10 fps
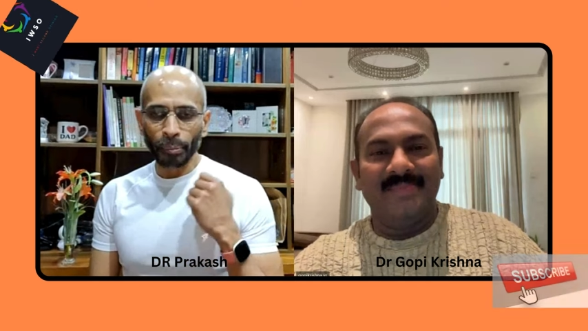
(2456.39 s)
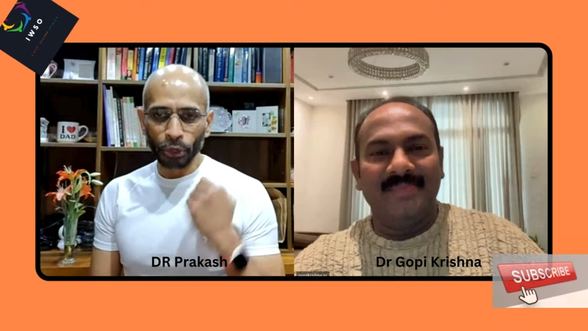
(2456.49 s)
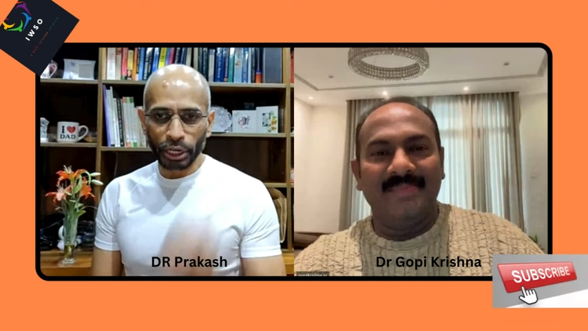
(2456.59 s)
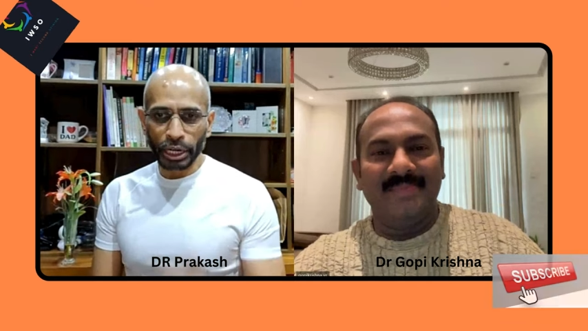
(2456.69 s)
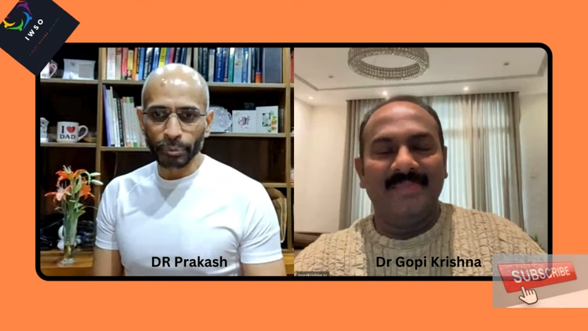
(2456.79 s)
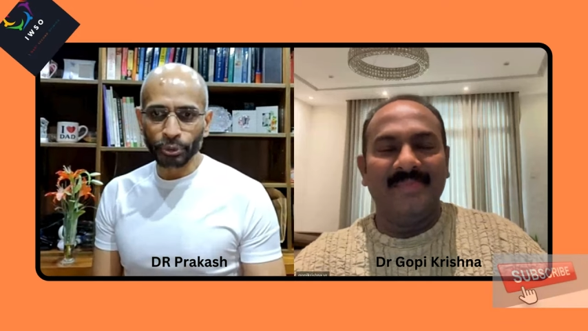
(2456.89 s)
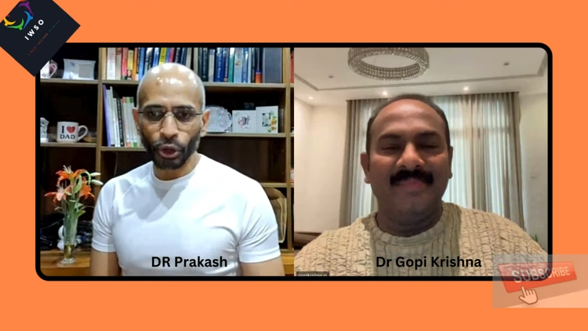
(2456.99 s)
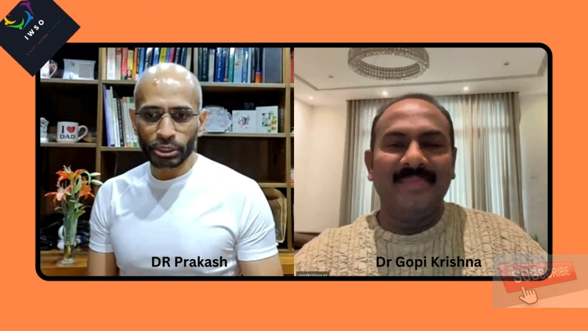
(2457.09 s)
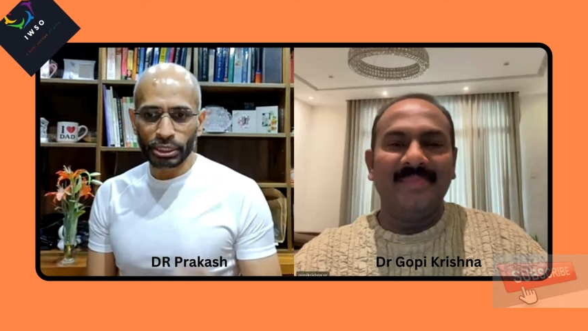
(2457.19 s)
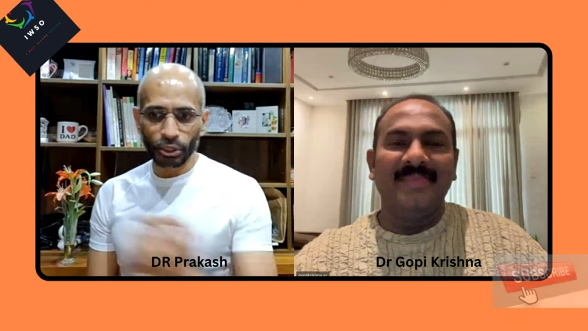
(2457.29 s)

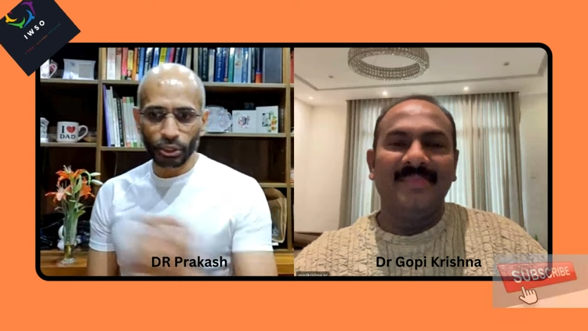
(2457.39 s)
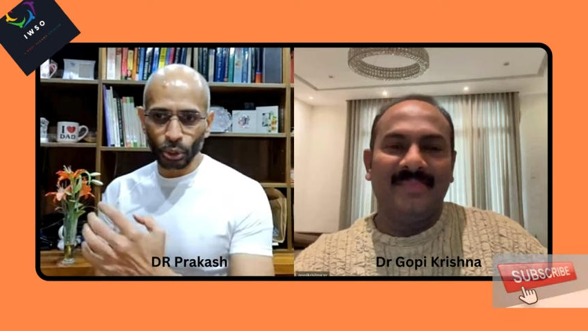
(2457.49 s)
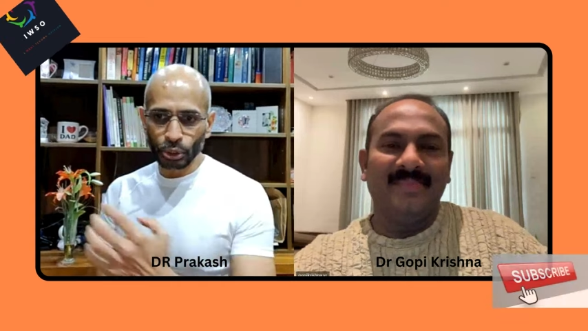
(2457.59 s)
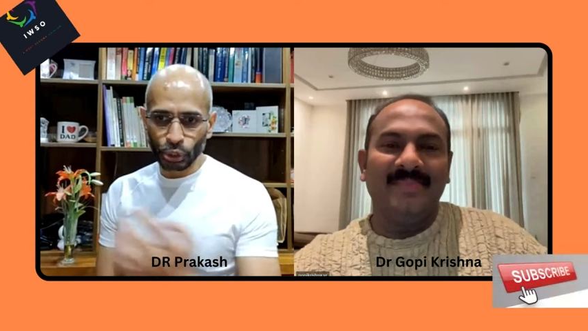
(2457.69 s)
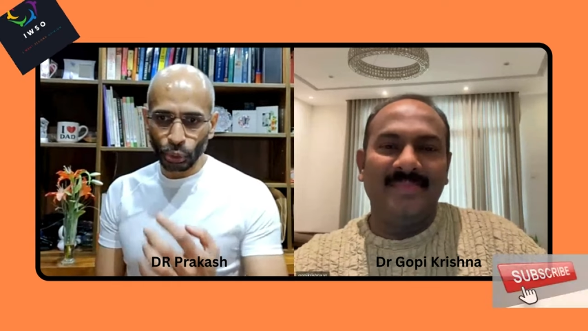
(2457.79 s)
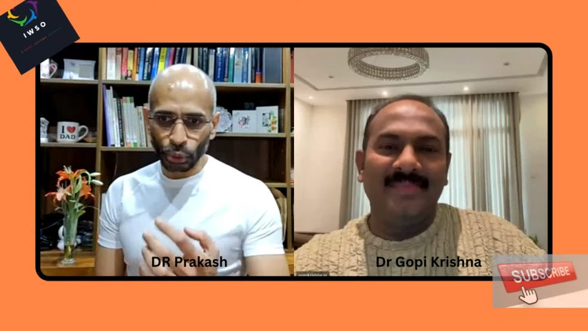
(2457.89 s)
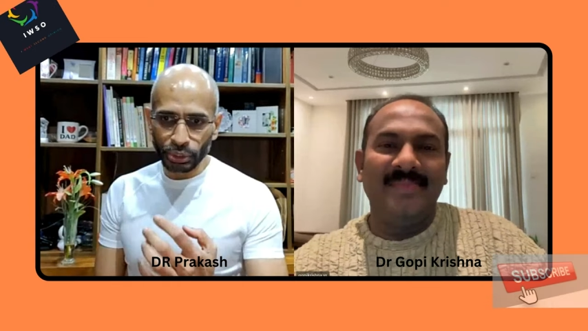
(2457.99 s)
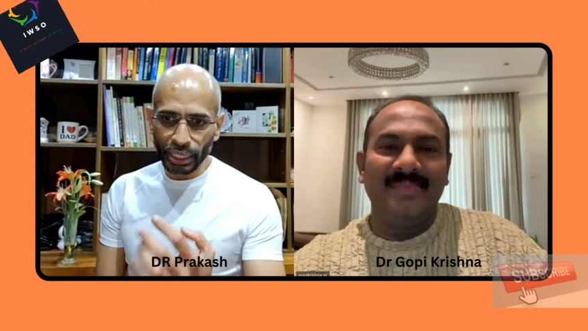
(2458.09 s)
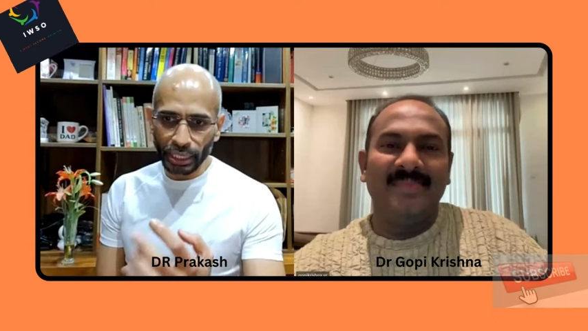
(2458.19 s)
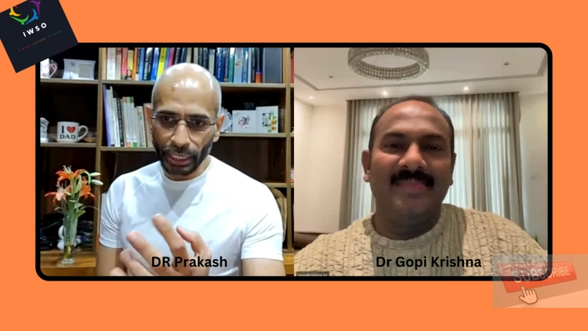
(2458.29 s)
Speaker 1: botulinum toxin and
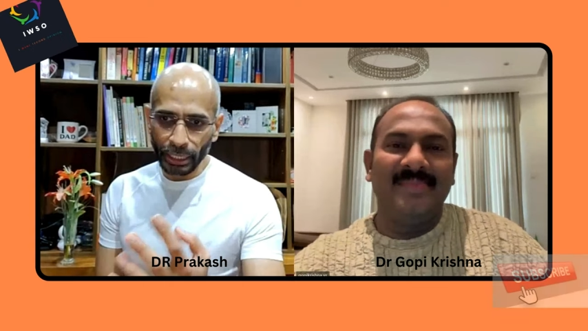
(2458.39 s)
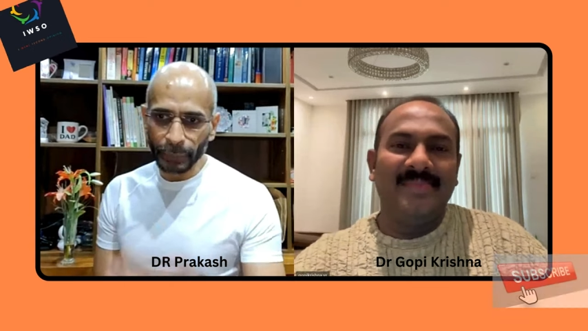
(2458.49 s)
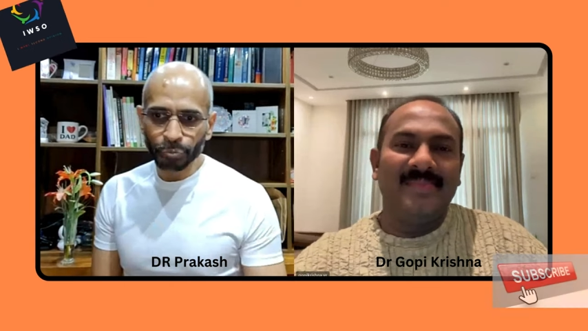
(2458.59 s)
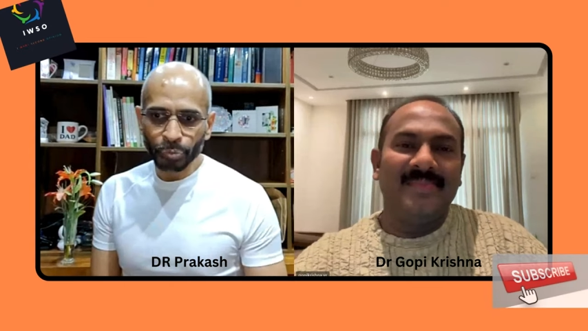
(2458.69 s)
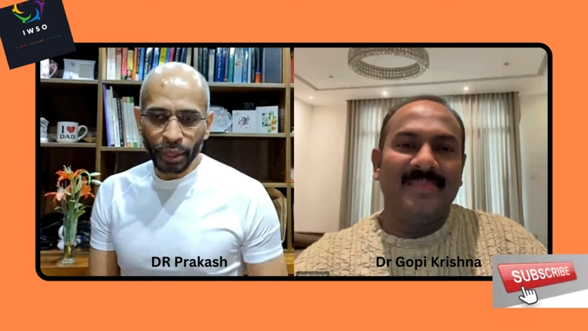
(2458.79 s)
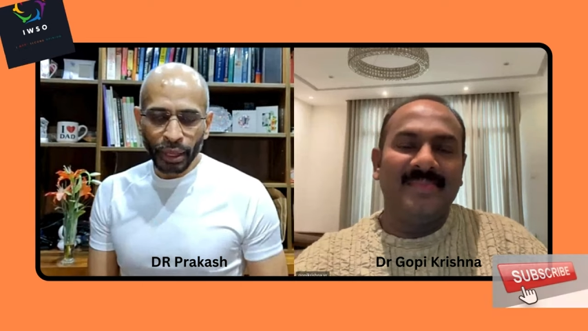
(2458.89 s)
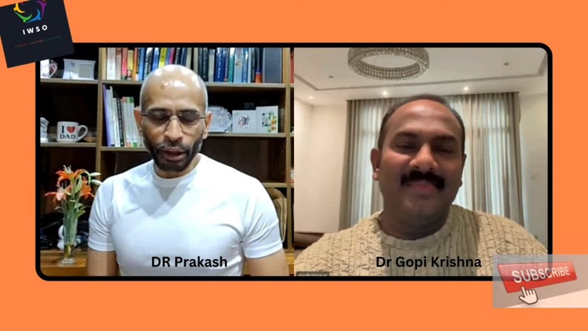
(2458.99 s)
also the